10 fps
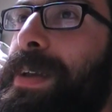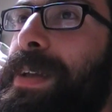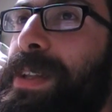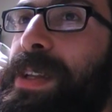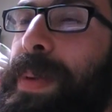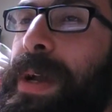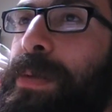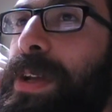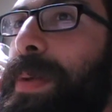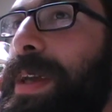despite
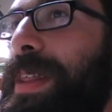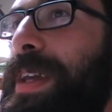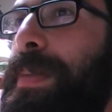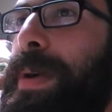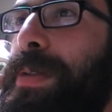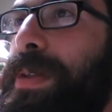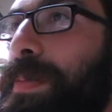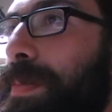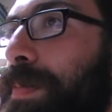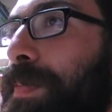what you may think about
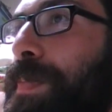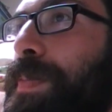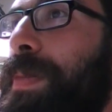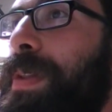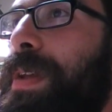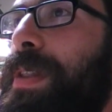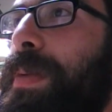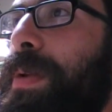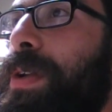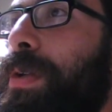them, the
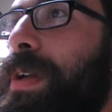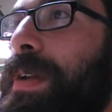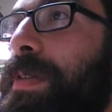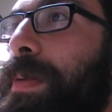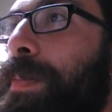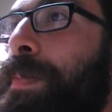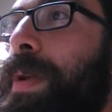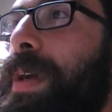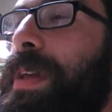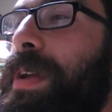majority of them,
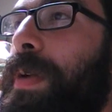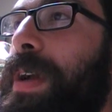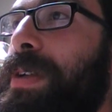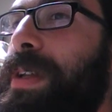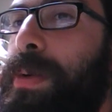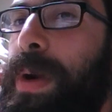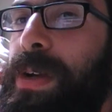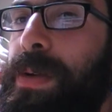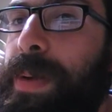I think, are actually quite good